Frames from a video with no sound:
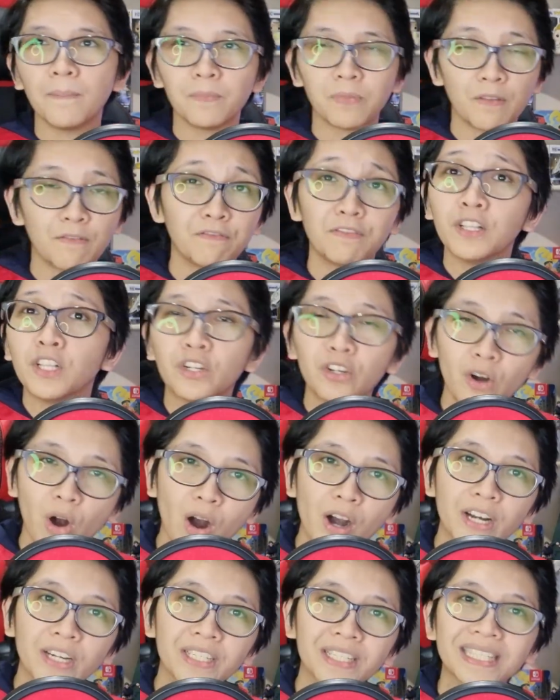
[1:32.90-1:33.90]
filler
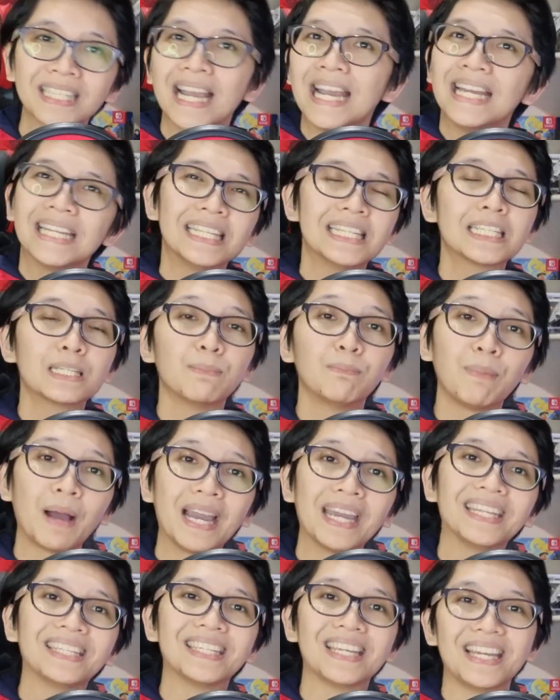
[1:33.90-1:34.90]
arcs
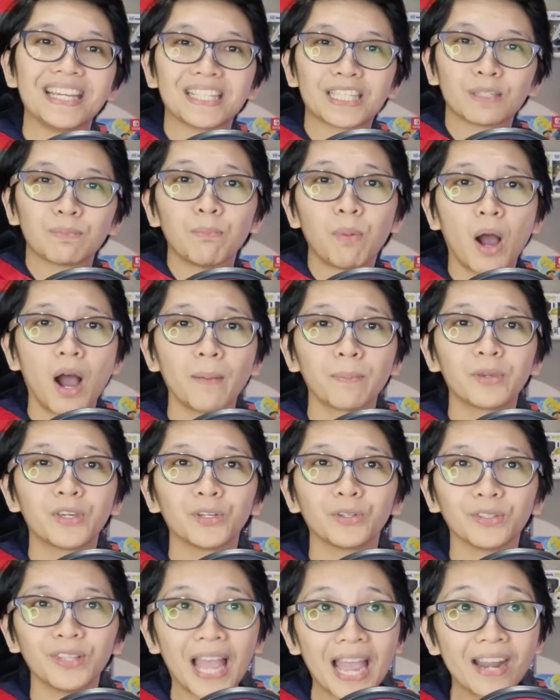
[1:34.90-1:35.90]
despite its
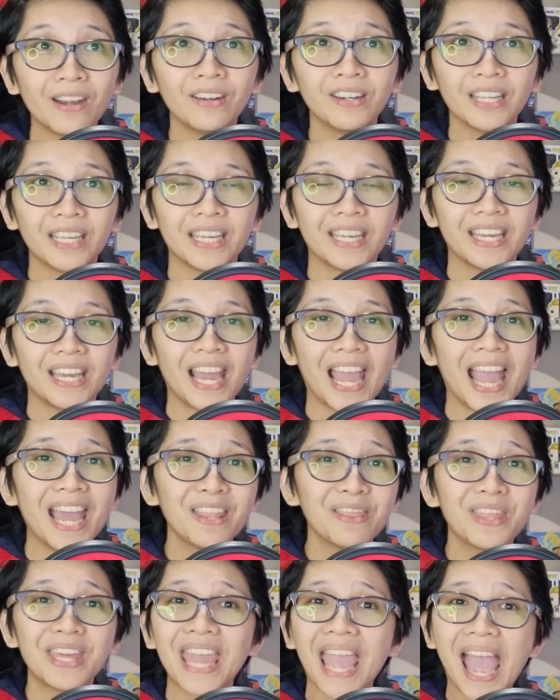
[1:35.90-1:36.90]
popularity.
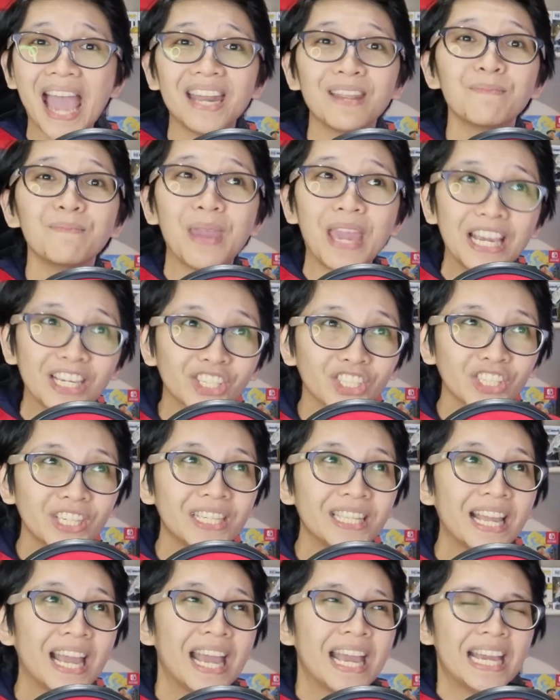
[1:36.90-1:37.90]
And the
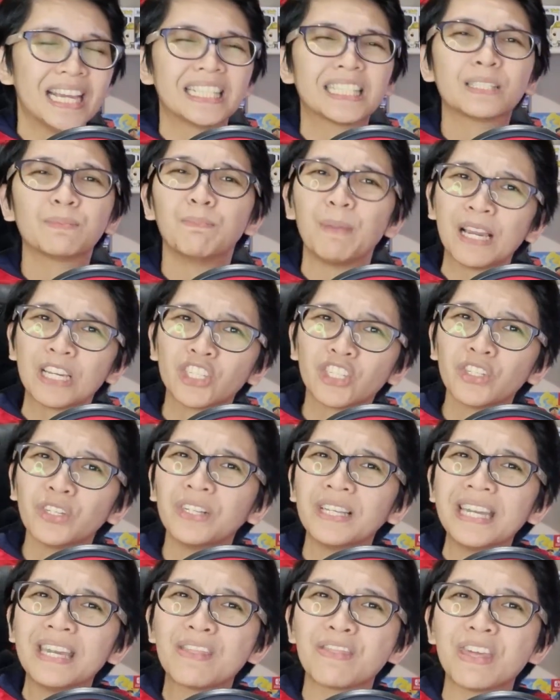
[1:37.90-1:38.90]
animation,
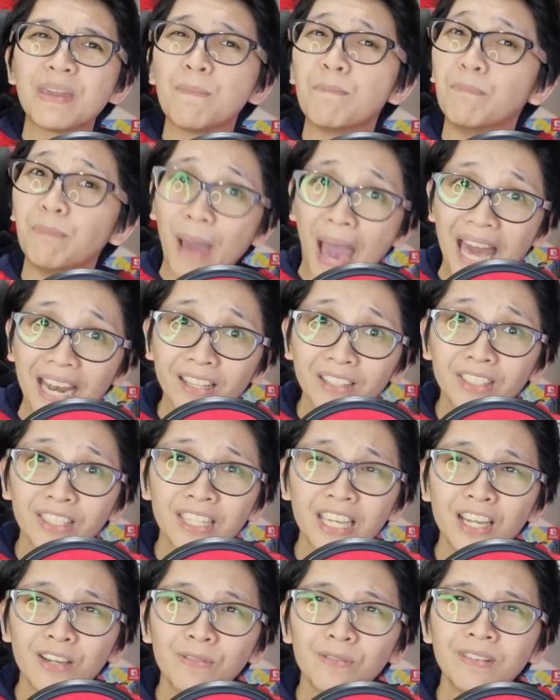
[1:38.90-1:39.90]
especially the battle
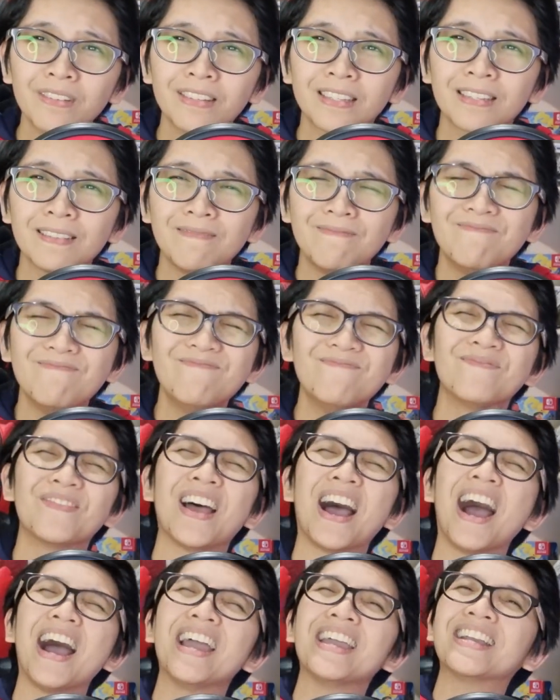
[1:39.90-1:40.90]
sequence,
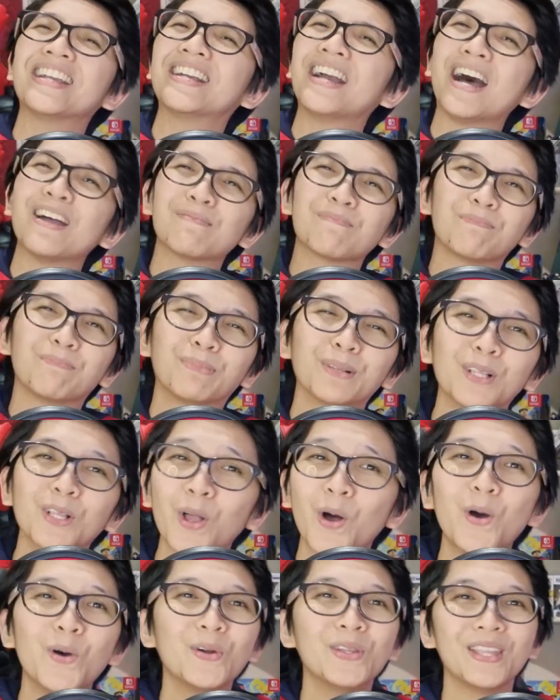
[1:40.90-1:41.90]
I got
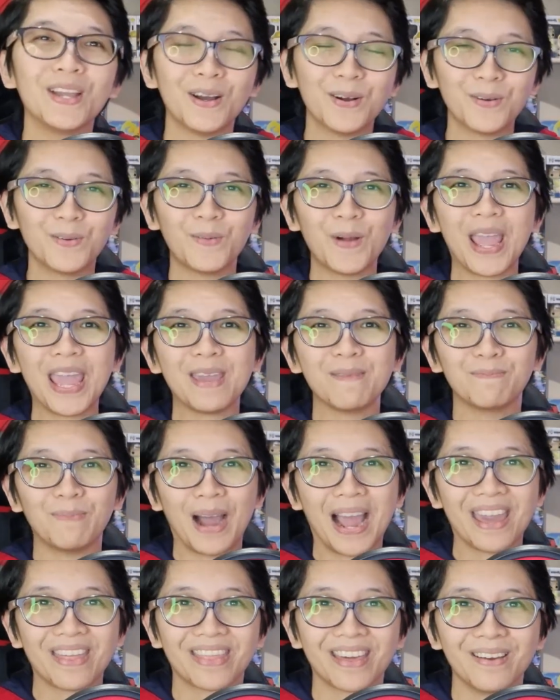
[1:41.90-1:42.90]
blown away
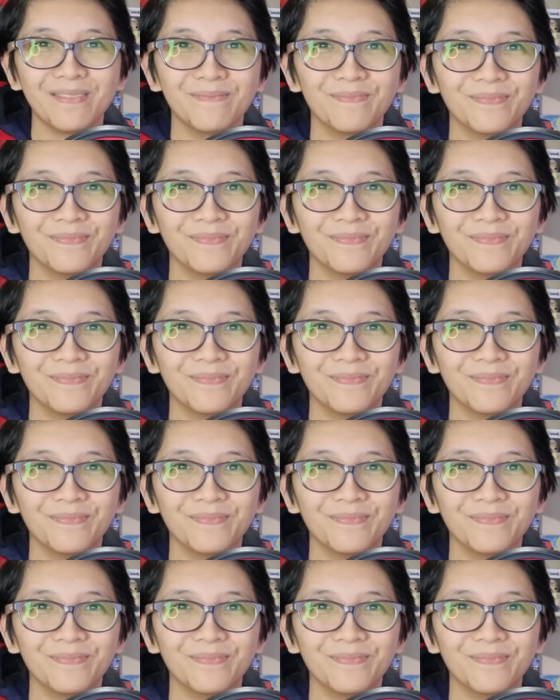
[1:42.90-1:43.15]
by them.